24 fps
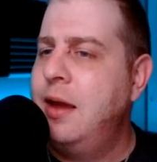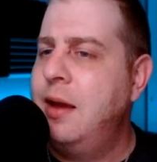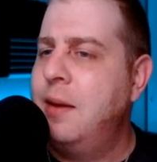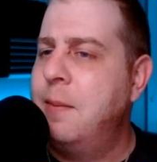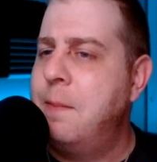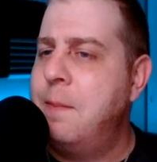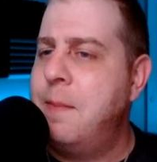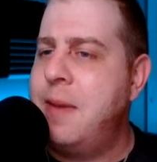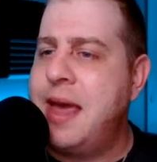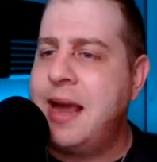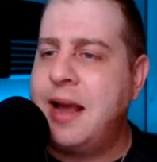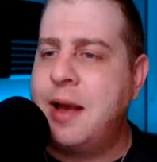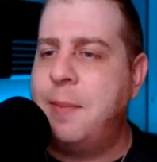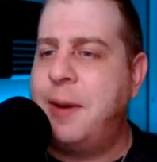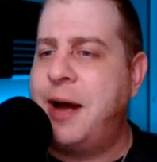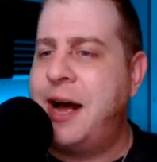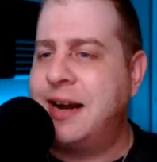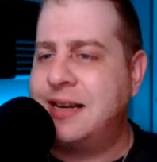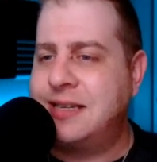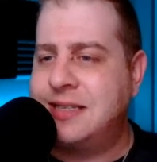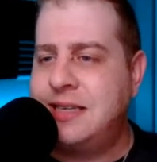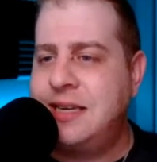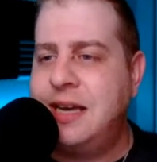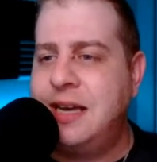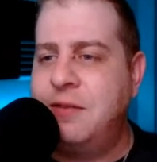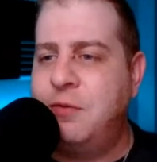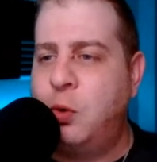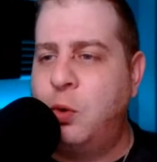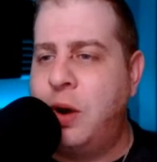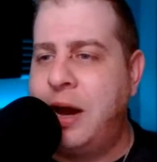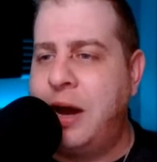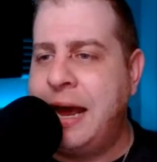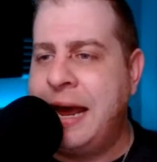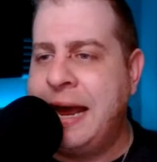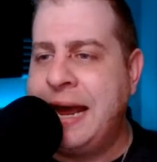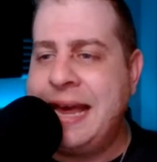Mega Box
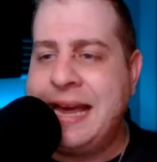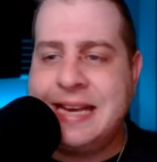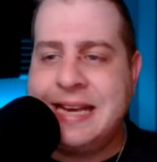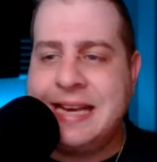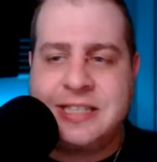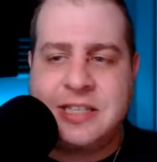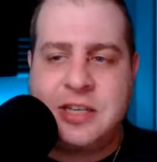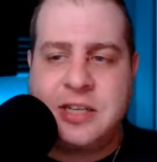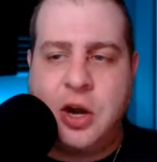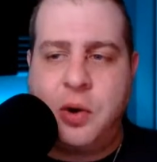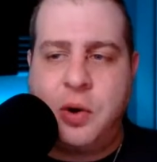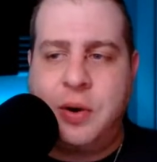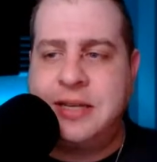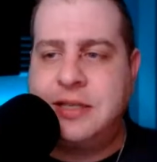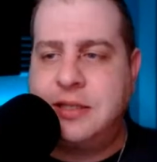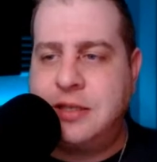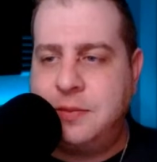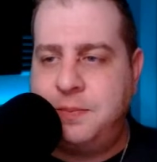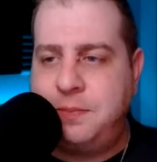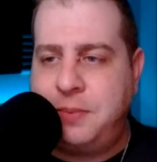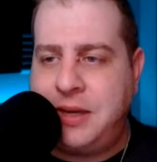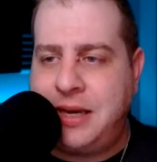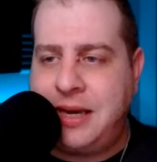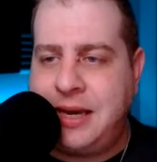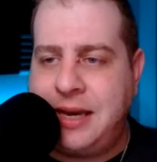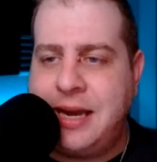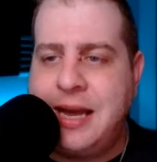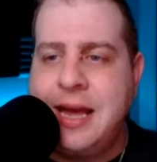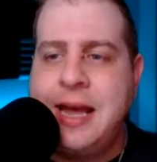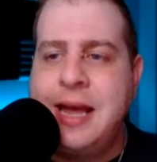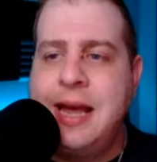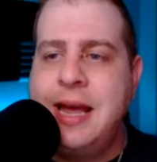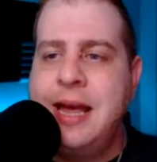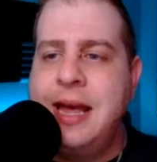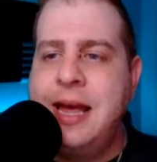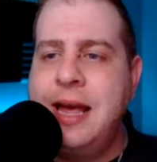giveaway is going to be
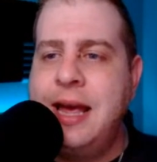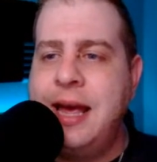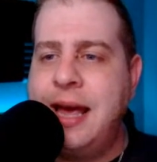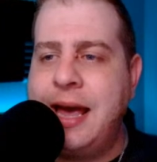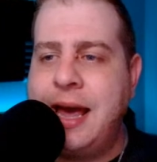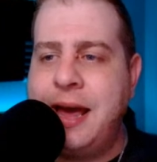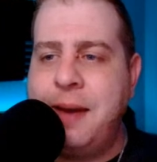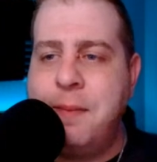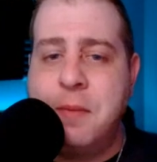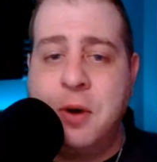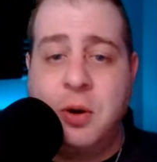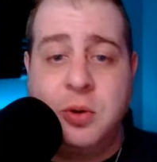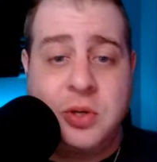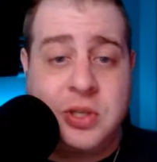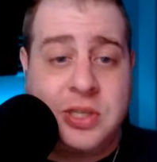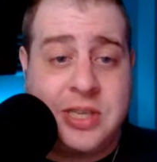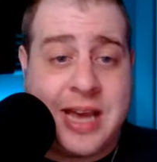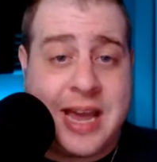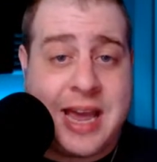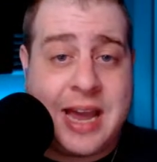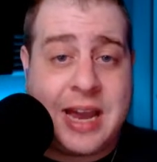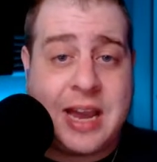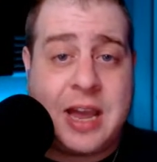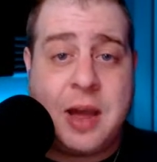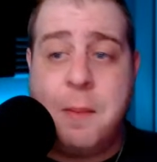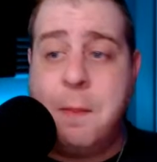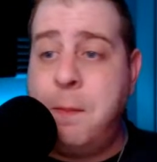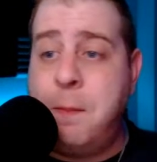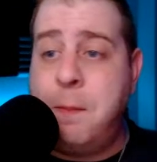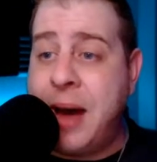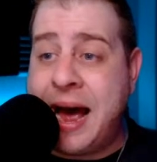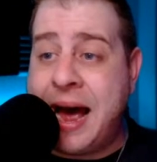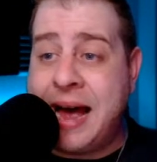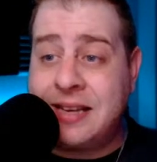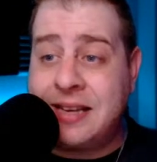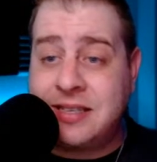a Mosaic
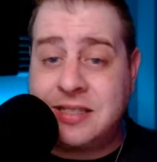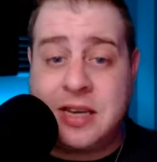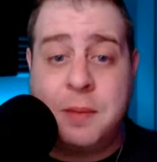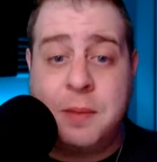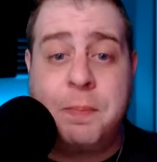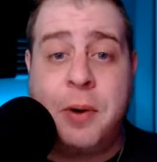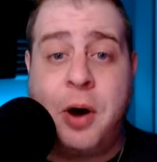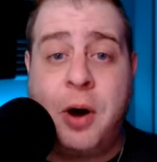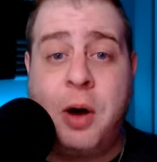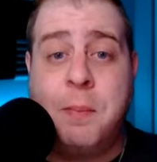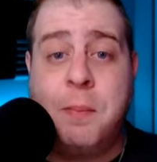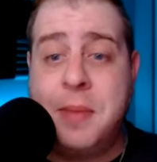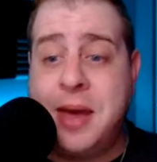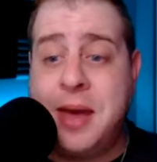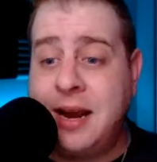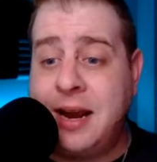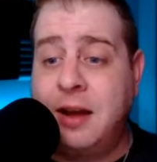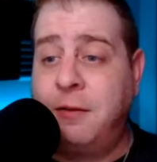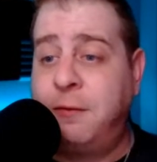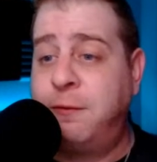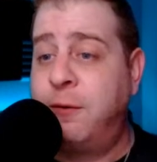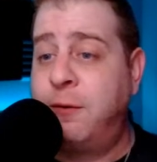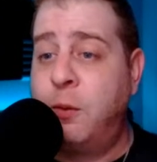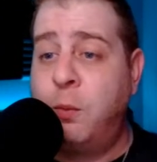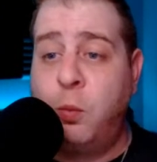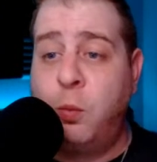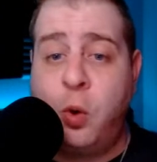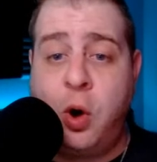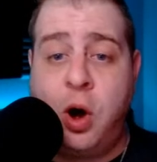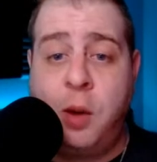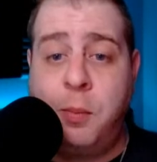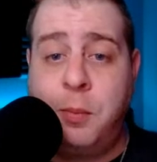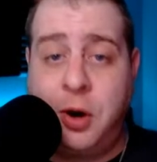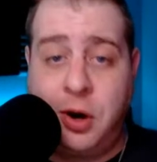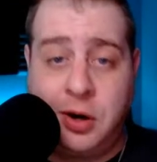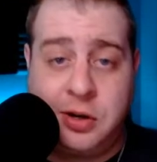basketball Mega from
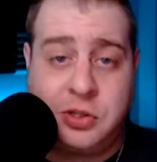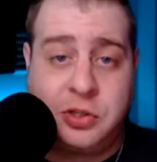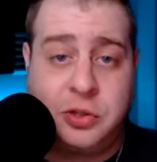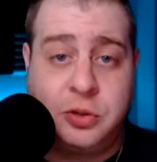Walmart.